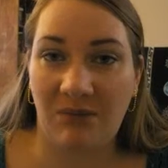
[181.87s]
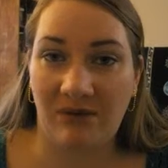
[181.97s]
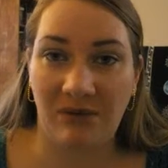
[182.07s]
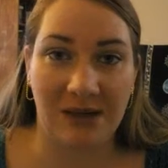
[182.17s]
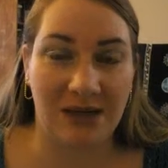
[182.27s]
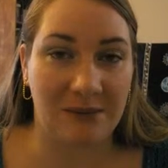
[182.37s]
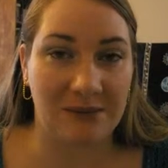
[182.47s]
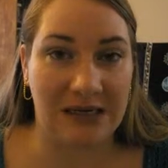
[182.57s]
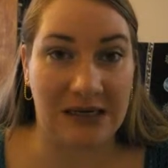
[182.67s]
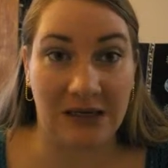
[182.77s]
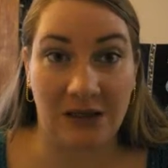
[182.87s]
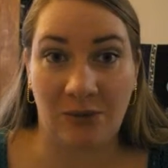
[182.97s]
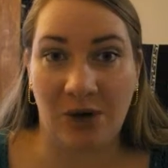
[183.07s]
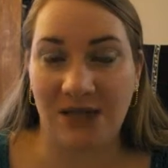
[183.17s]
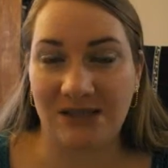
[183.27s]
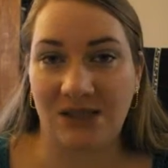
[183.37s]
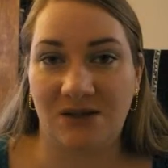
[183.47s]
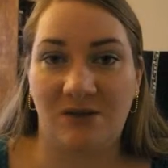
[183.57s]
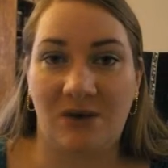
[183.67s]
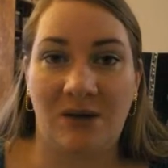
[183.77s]
keep everybody updated in the process
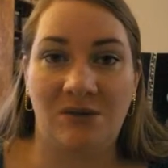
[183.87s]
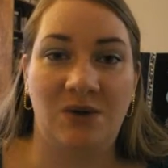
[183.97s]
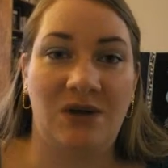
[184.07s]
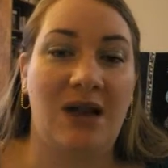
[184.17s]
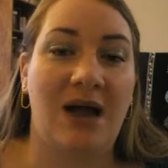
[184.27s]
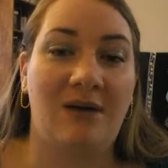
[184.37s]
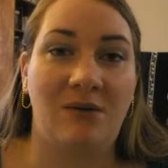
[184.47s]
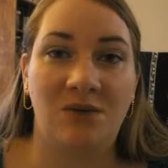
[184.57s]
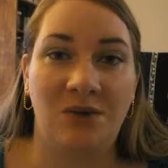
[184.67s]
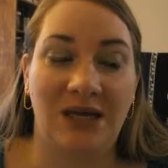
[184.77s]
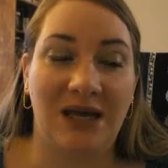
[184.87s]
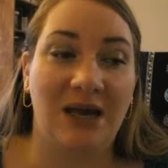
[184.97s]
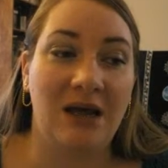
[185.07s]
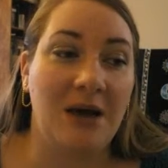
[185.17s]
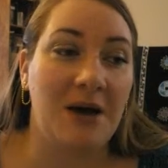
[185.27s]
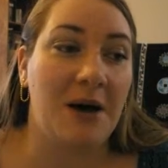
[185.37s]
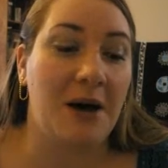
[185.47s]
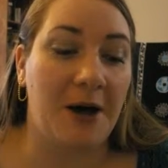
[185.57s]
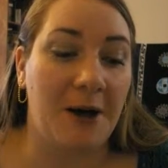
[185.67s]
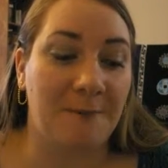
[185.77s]
of what I'm doing and how I'm doing it.
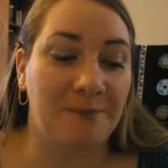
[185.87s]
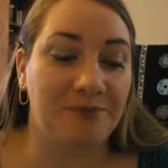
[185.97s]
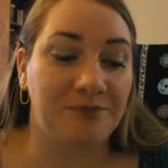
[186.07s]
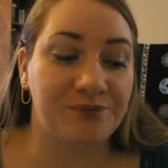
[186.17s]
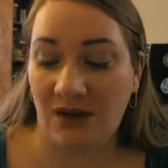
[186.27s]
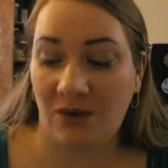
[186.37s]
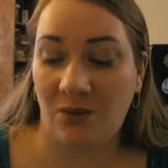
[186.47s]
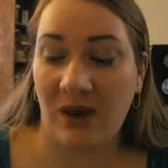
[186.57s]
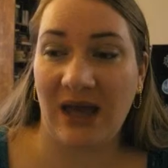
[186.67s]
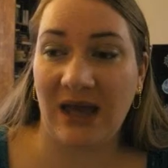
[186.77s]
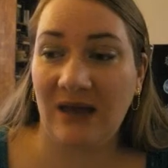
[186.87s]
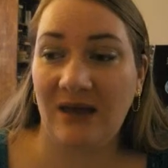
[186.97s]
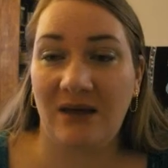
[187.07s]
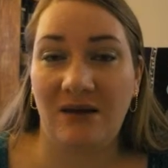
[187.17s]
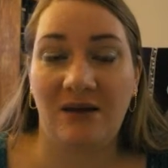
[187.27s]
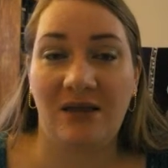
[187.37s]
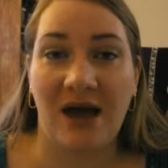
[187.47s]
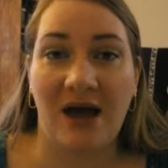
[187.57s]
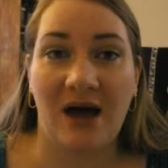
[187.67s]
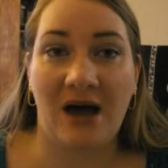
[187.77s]
The way
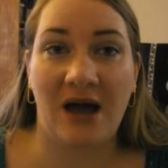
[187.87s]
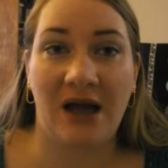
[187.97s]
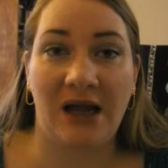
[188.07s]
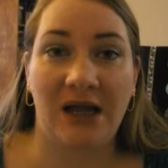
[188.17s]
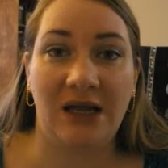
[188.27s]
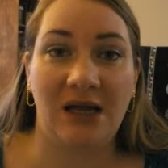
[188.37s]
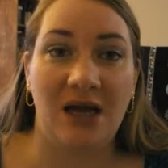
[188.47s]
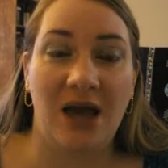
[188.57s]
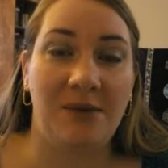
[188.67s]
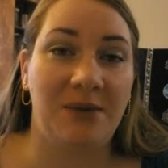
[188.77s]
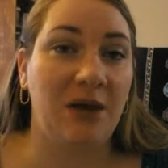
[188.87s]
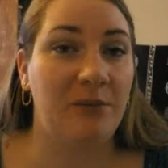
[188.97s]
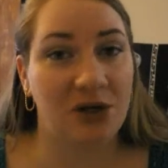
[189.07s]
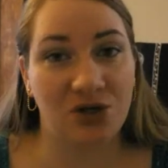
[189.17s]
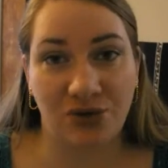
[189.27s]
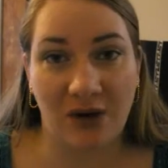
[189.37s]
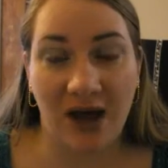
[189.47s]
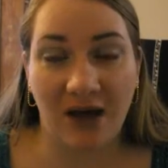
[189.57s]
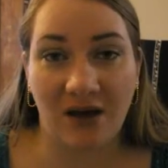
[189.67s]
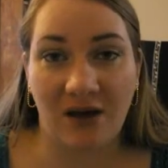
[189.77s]
that I am keeping
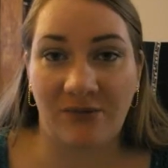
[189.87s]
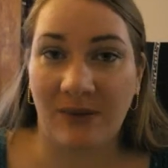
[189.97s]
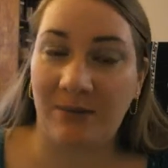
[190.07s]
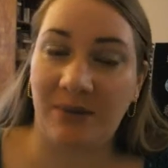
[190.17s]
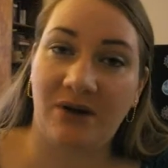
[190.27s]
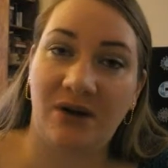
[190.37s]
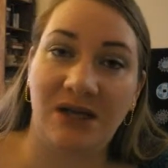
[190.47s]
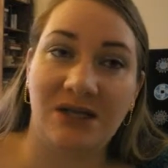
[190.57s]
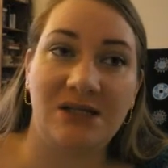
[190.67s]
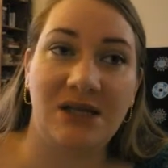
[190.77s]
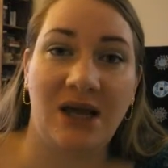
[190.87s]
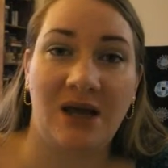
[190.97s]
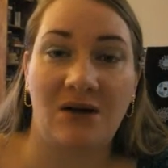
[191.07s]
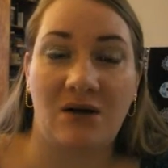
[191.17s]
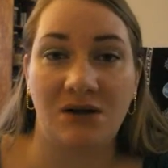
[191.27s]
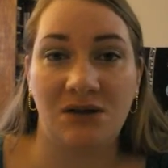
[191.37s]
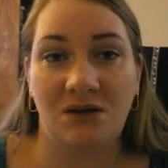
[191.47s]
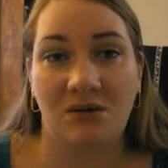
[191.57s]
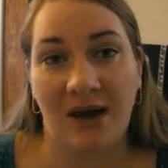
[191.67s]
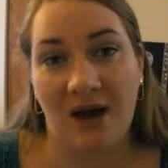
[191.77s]
track of my periods and
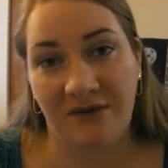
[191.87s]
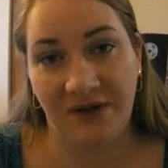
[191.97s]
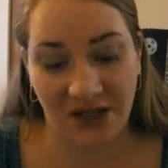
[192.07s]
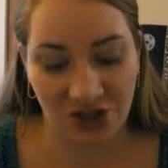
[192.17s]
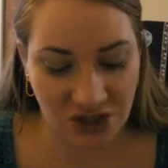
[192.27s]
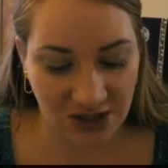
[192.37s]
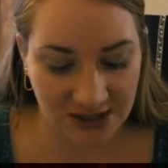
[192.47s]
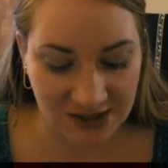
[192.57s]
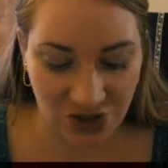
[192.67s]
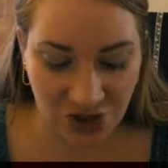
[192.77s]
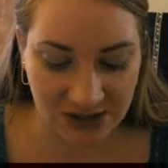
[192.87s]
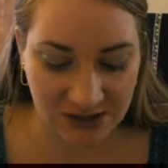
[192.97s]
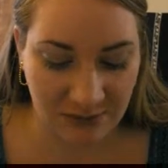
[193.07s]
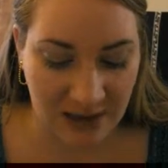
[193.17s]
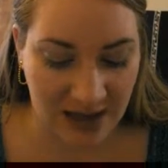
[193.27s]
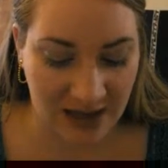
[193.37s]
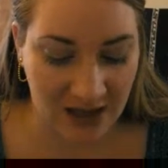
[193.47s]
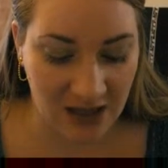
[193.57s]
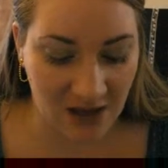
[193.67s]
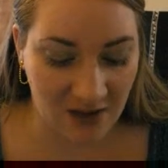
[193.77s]
also my ovulation is just
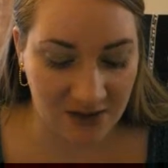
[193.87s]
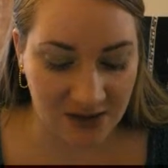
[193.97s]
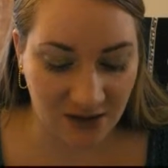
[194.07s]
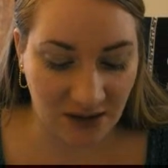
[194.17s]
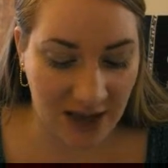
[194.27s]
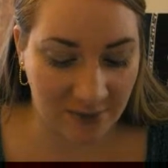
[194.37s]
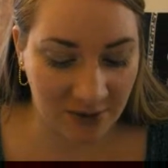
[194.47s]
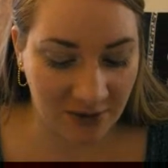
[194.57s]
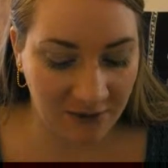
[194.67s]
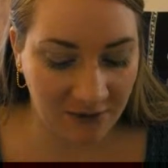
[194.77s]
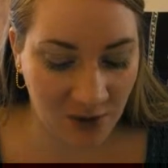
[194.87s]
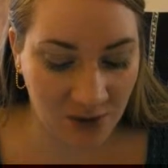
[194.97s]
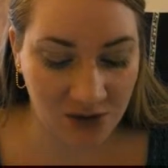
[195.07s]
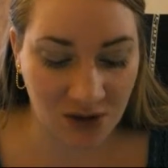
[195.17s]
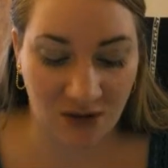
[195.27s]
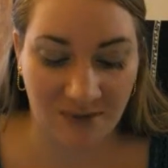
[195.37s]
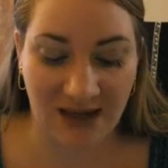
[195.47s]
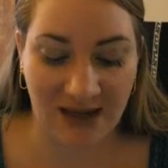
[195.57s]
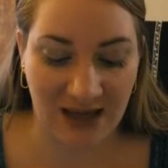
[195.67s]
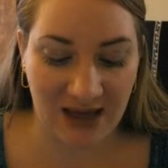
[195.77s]
by this little app on my phone. It's called
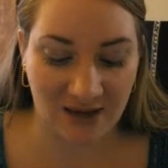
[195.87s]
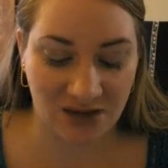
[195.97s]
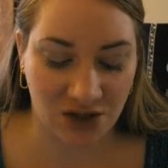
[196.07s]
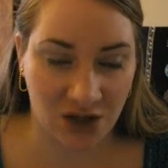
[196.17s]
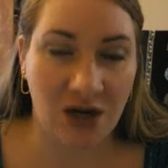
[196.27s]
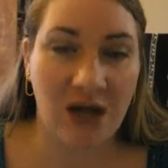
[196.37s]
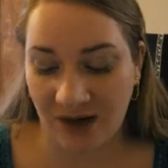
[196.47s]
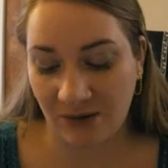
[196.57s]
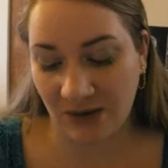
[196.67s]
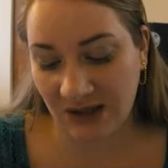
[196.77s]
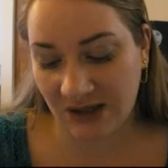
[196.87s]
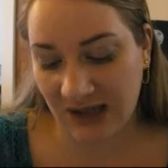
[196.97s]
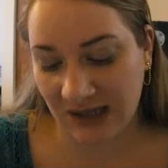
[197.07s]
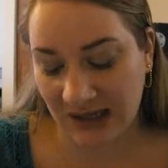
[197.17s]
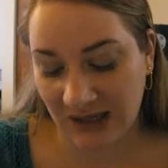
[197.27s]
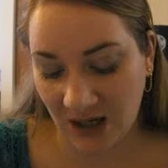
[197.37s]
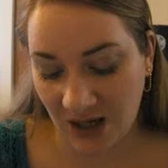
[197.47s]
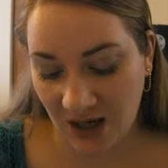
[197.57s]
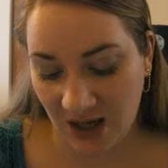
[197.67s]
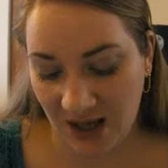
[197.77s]
My Calendar, and I really like it.
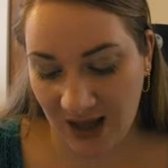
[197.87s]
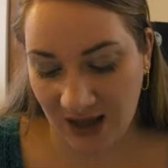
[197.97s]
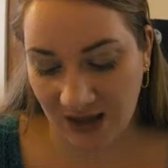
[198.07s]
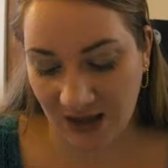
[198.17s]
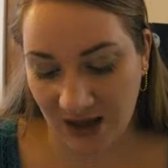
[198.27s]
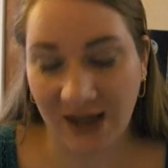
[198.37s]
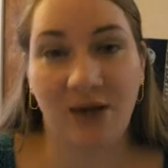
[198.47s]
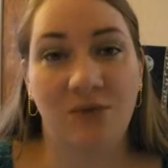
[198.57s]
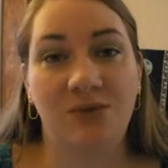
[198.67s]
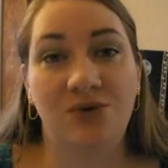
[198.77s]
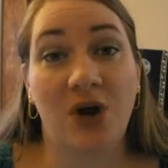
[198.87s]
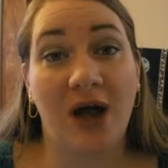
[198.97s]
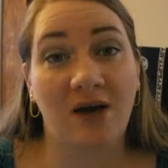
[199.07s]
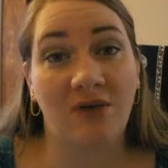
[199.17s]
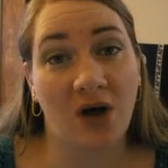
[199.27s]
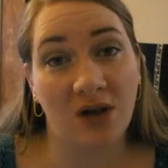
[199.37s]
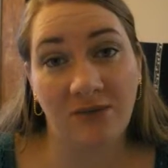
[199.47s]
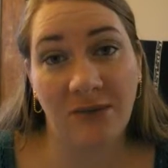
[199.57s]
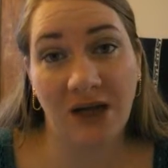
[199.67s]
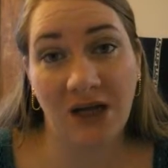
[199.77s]
And I keep track of all
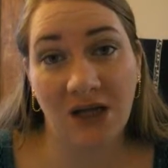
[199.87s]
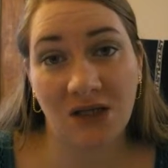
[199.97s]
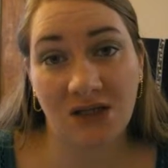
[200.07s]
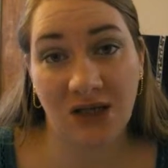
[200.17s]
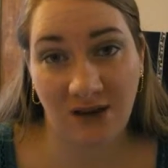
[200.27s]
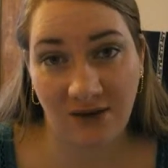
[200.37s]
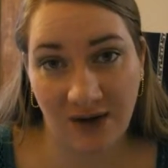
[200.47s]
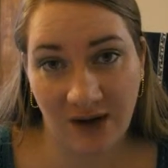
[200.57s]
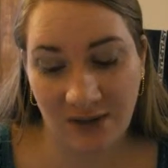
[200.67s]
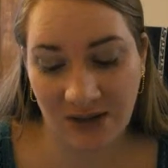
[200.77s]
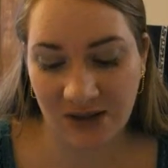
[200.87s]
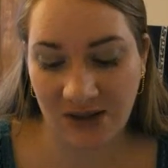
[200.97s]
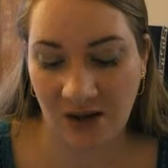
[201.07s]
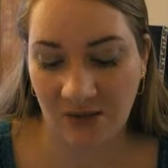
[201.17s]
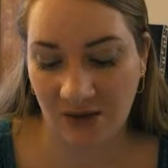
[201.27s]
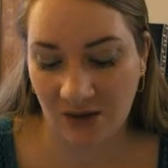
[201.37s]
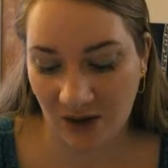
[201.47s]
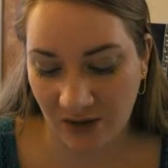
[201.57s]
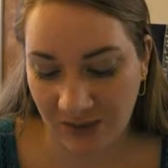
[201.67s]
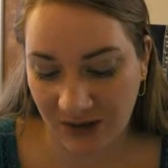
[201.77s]
of my daily vitamins and
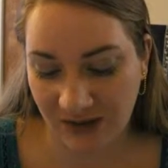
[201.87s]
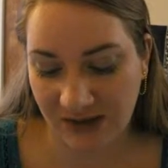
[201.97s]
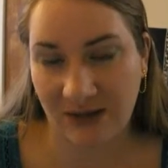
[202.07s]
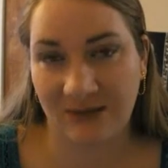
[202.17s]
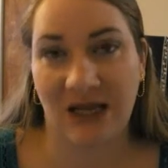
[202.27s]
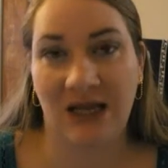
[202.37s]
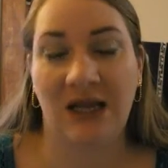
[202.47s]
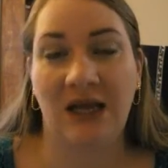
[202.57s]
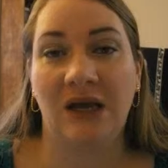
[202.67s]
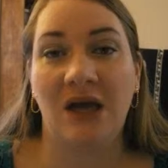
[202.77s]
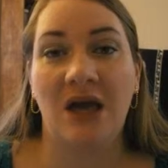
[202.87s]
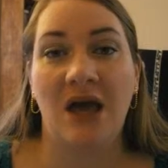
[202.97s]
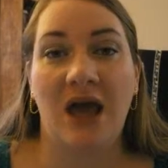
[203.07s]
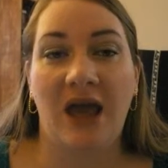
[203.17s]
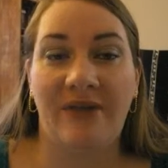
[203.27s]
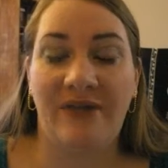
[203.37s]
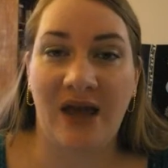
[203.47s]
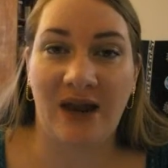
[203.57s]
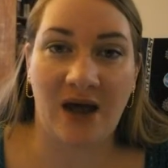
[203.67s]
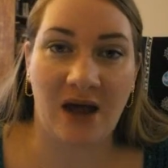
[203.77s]
all the pills that I'm taking, and
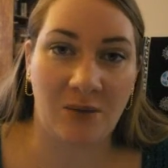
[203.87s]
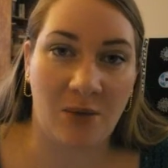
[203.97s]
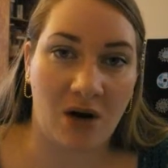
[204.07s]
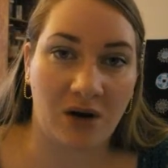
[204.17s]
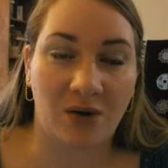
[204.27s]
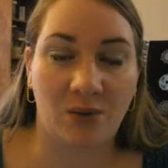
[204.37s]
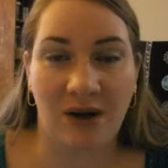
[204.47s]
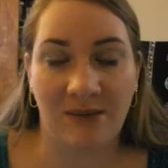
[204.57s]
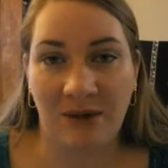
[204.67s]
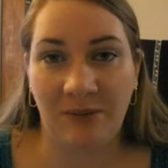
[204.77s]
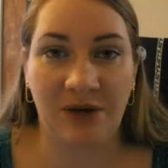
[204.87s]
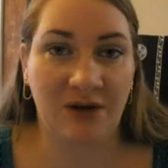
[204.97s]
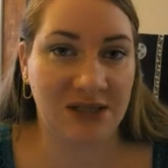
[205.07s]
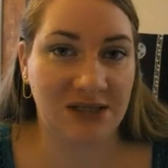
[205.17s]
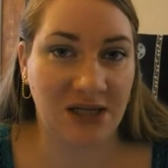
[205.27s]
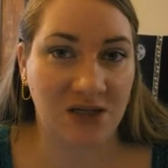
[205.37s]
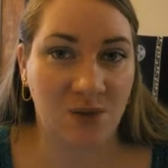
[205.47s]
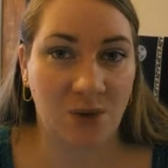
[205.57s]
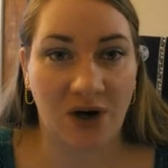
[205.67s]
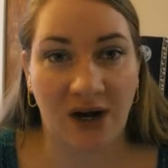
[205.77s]
then I mark when my period dates
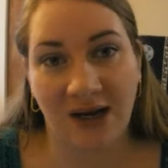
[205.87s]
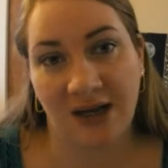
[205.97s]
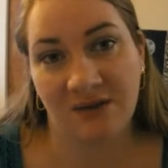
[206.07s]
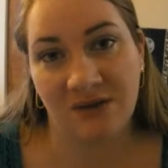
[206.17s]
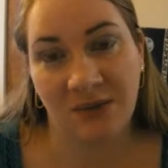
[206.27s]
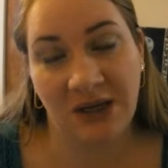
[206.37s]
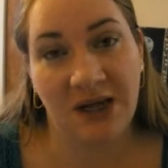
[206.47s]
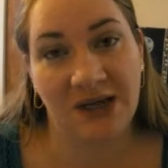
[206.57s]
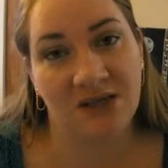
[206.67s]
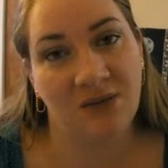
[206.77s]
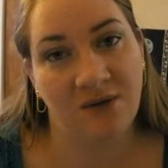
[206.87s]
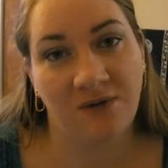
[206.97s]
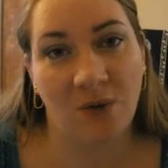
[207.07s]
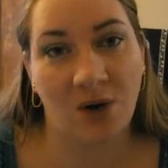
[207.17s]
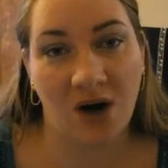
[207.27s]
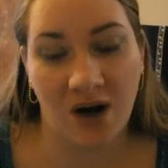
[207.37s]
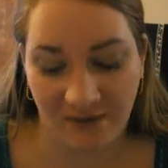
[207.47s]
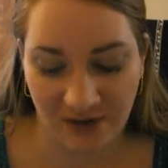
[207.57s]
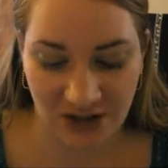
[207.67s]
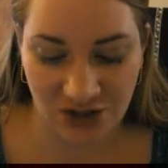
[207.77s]
were, and it gives me an estimate for
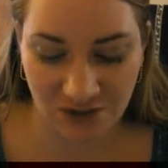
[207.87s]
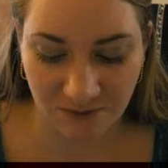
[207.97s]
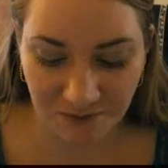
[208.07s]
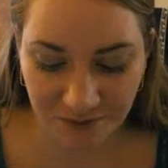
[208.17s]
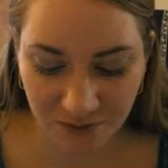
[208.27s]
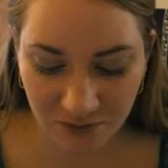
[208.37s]
ovulation.